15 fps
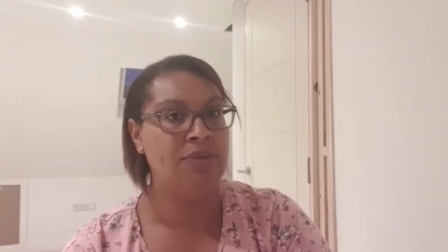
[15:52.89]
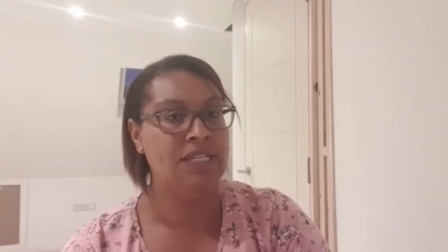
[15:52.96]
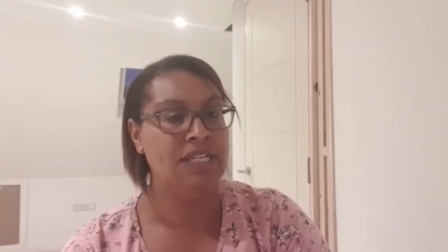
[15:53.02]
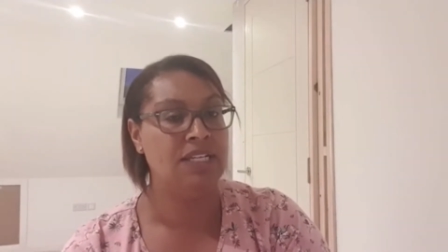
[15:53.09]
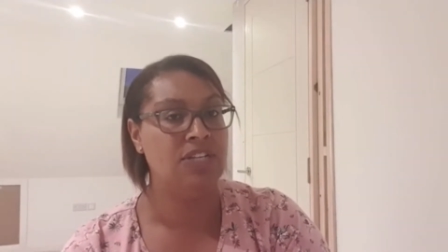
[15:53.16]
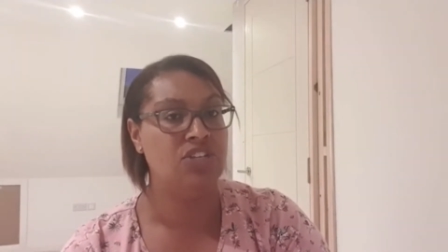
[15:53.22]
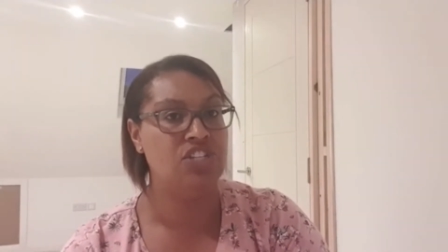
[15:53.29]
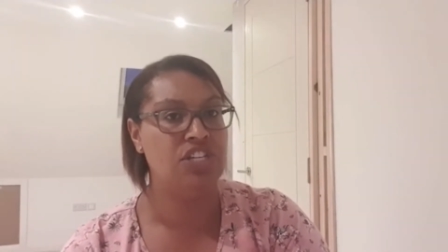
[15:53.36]
we
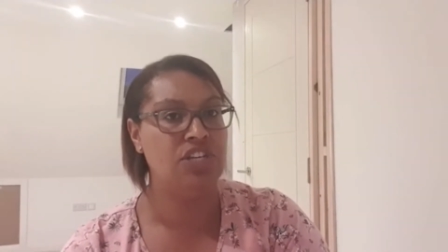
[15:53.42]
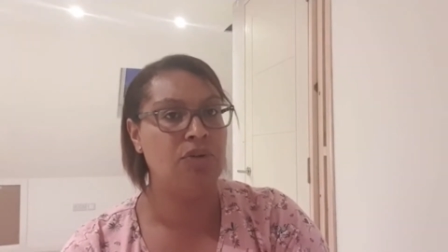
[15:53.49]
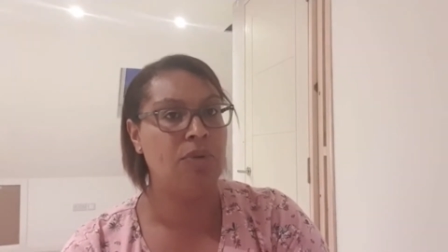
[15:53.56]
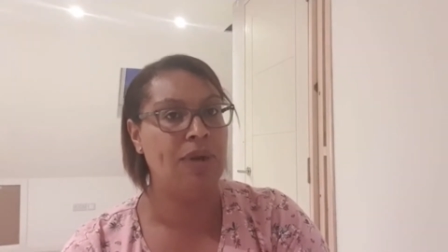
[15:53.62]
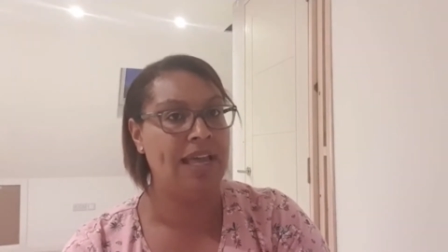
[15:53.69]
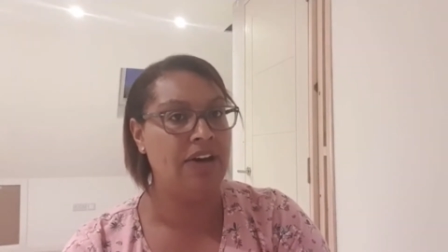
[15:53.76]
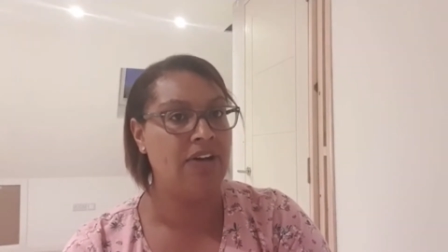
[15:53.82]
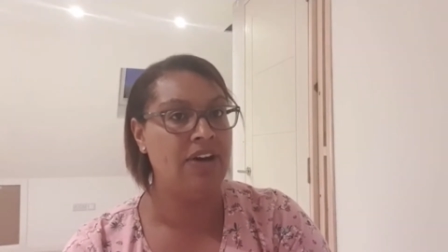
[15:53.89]
did a chill
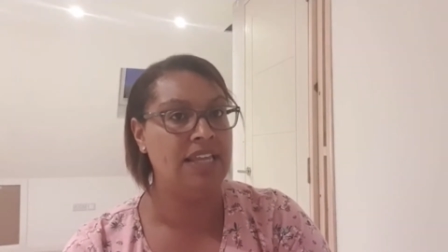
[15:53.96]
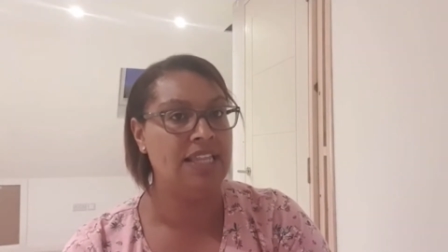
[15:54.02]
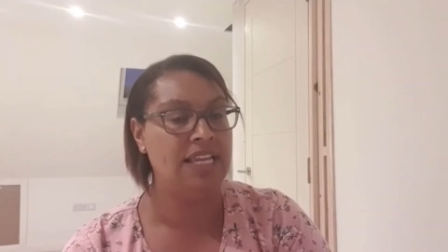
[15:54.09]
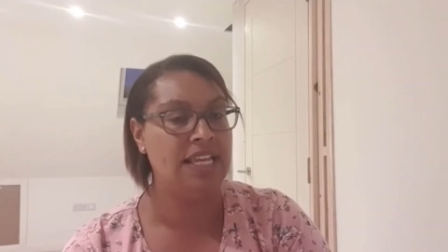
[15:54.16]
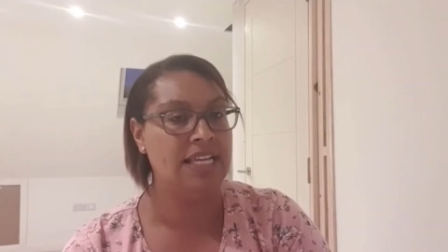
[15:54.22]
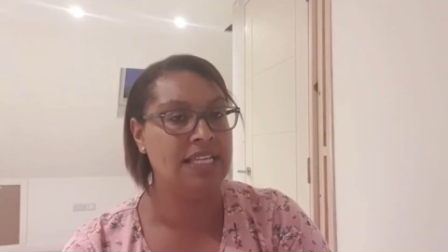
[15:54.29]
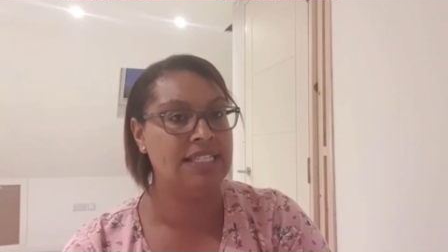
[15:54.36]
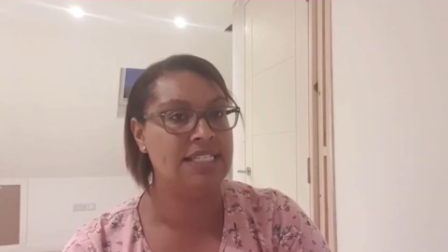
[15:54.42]
AI the
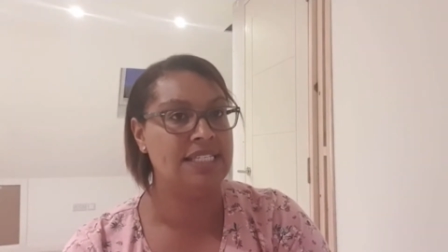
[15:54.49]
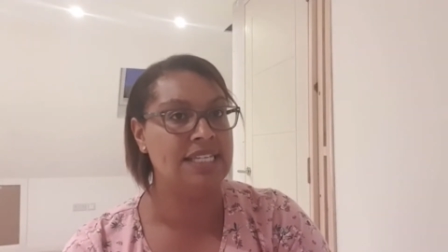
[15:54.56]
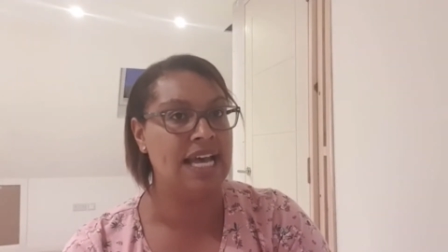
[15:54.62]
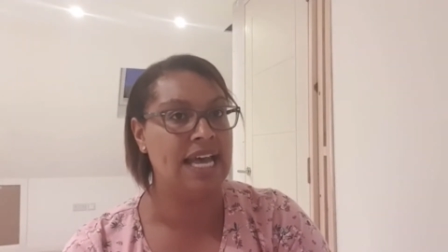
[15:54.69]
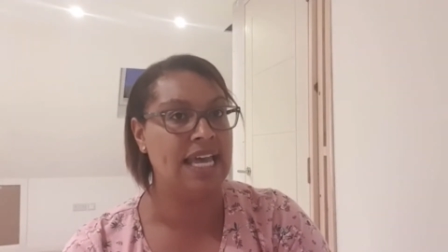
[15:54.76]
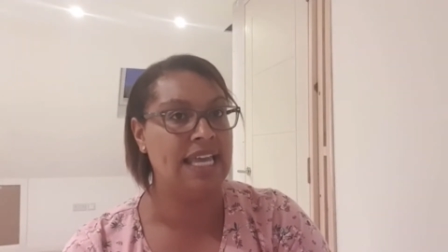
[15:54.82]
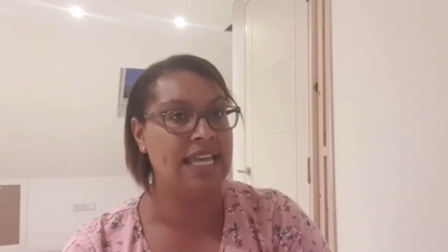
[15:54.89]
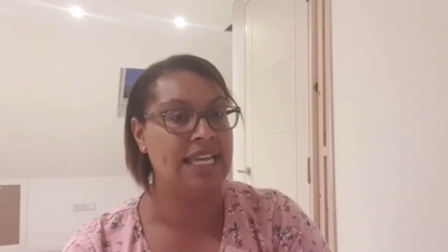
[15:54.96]
next
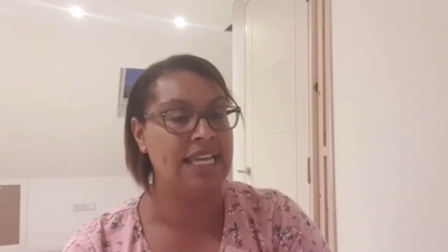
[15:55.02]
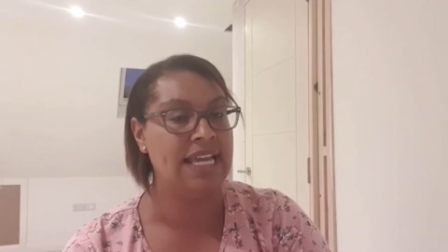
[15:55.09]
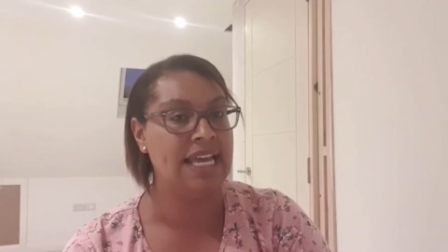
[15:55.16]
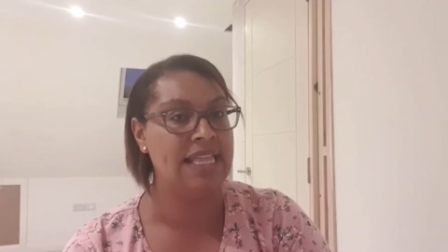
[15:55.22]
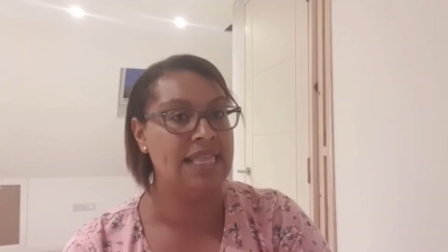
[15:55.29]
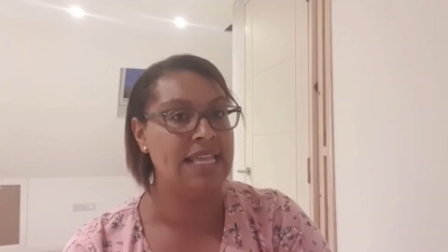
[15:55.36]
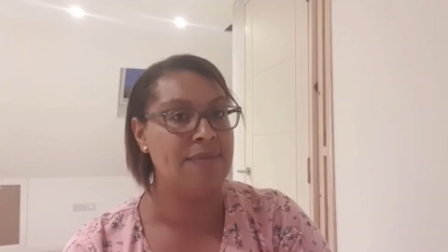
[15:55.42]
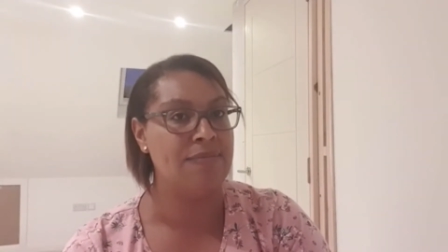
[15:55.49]
day,
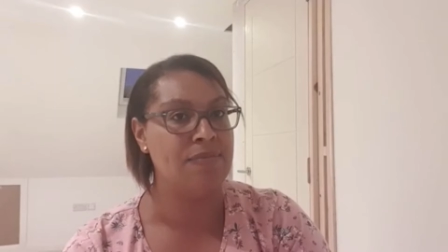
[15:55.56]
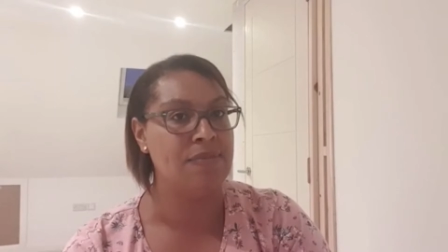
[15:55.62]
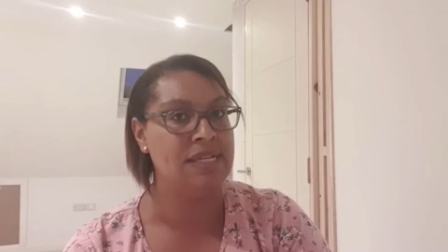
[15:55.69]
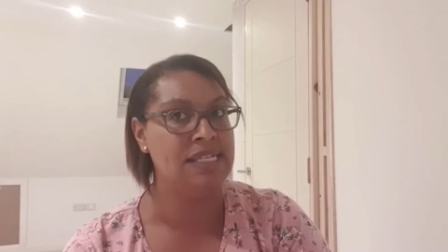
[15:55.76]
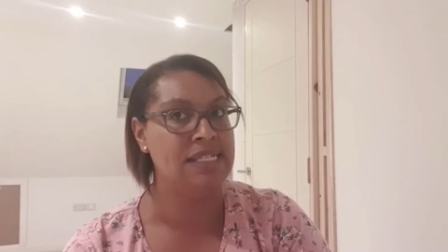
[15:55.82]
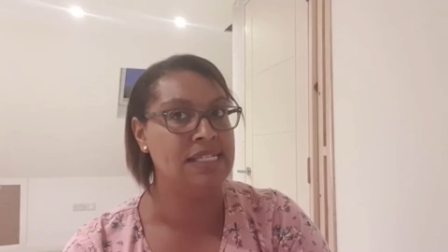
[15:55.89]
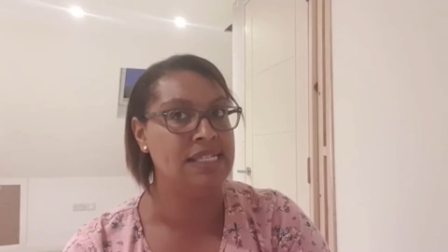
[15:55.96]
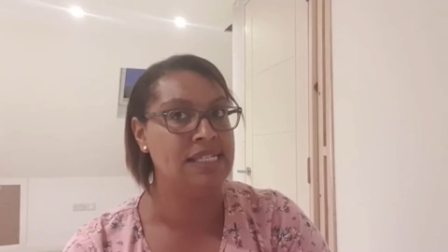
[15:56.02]
and then
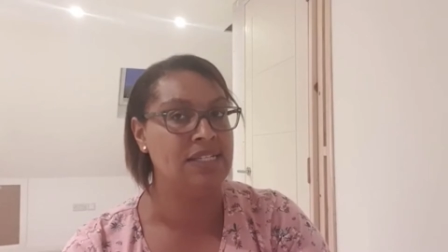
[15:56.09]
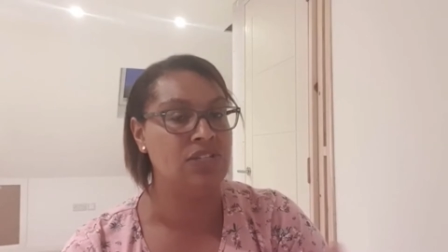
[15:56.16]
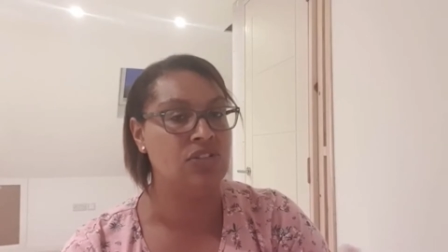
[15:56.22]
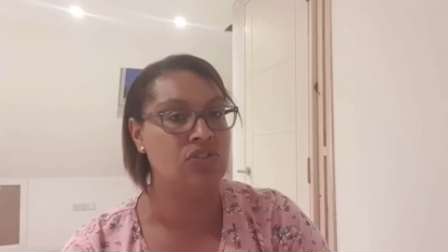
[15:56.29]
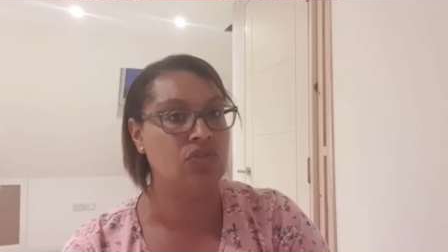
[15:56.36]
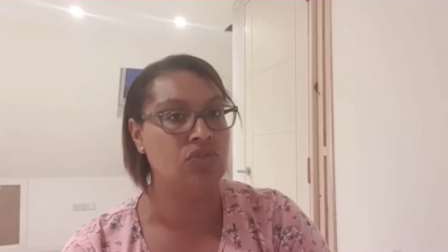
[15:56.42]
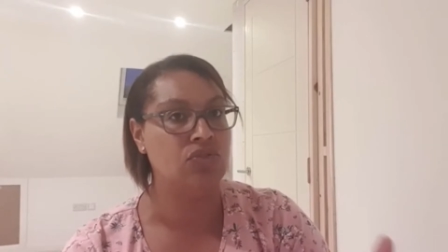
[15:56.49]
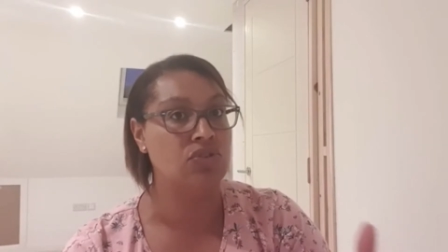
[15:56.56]
we did a
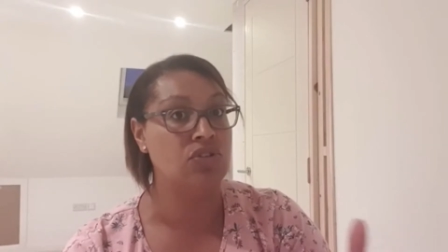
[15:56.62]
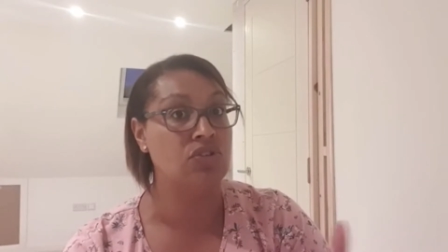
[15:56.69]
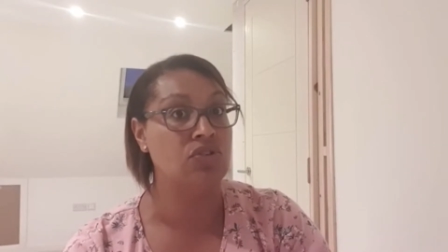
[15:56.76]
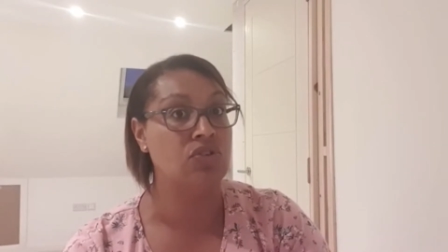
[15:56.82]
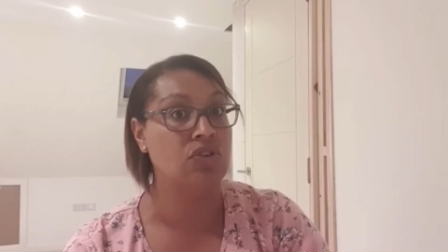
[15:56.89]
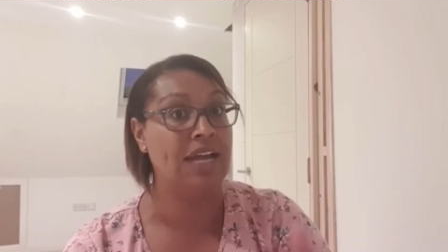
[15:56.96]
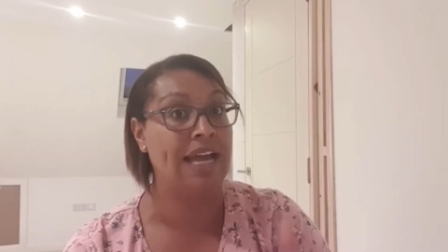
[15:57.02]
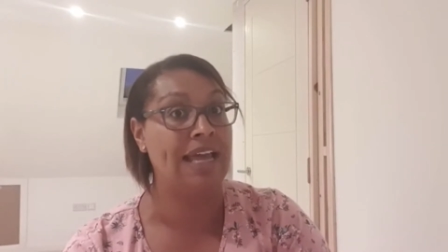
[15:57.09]

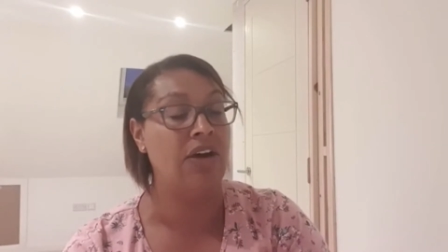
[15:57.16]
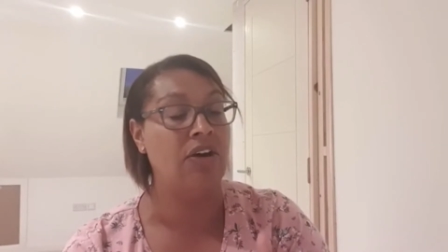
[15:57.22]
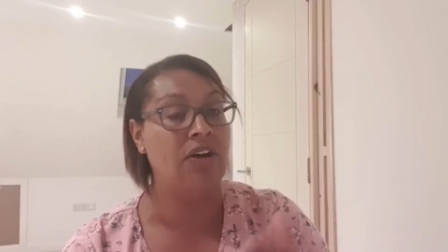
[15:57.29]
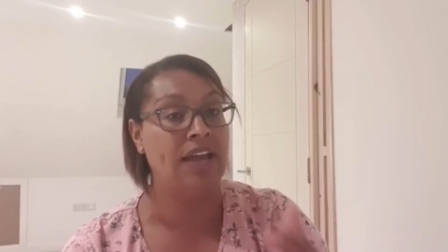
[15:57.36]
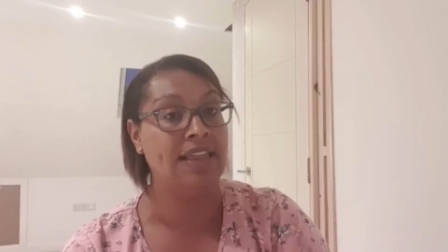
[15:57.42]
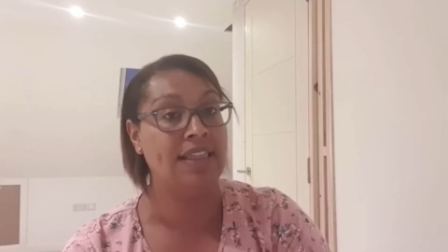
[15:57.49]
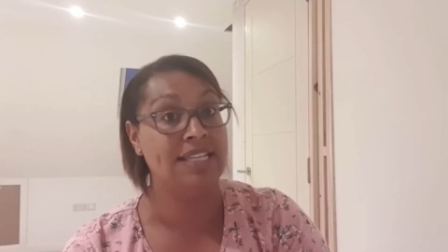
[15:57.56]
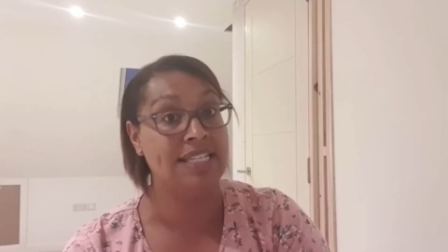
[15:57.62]
dog-to-dog
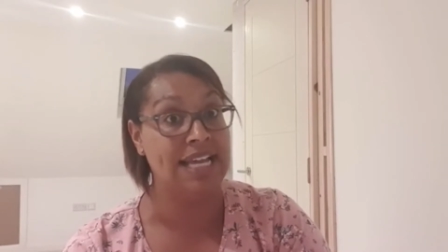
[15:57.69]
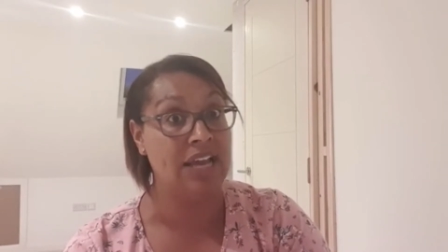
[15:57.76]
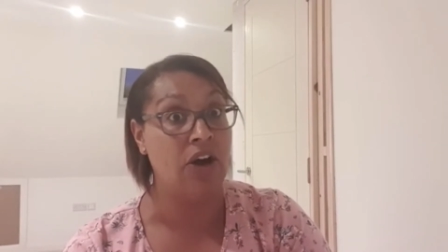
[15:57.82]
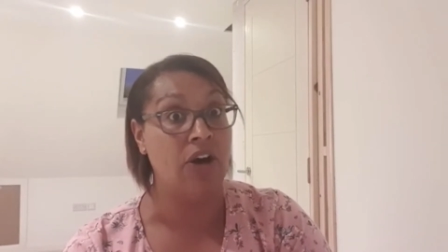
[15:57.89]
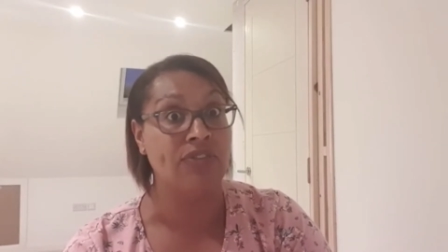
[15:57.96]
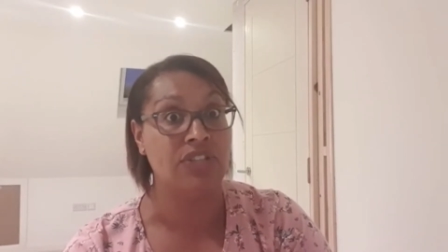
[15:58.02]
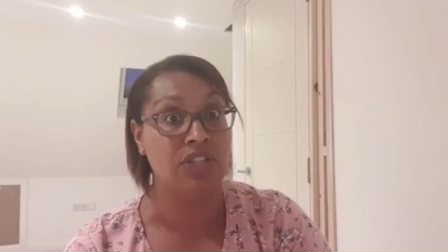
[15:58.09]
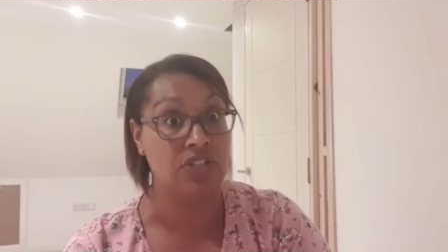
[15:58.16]
AI the day
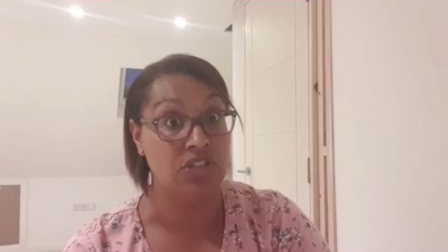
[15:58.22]
after.